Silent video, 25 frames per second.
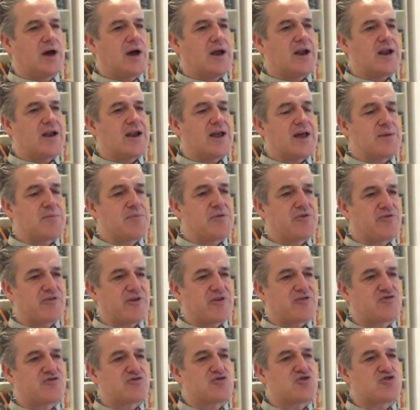and enables
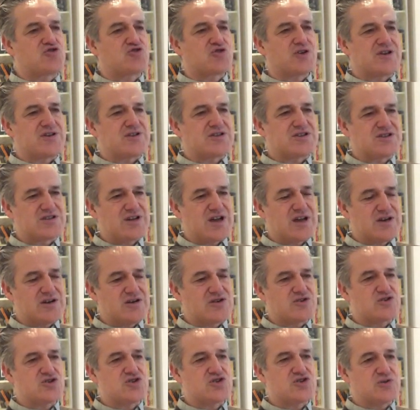us to
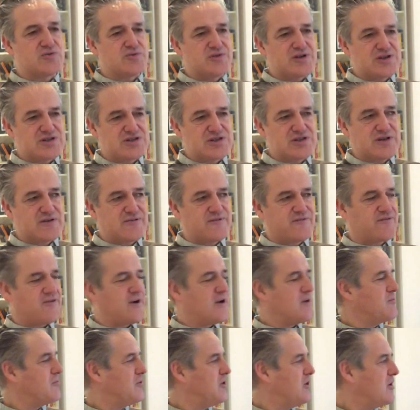transcend the dualistic
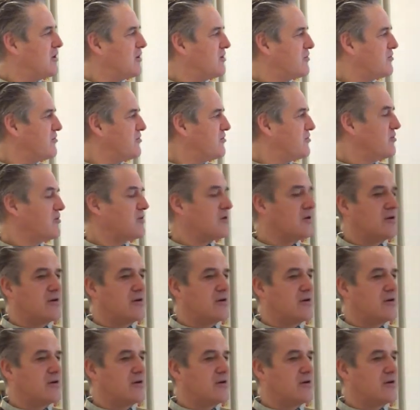frameworks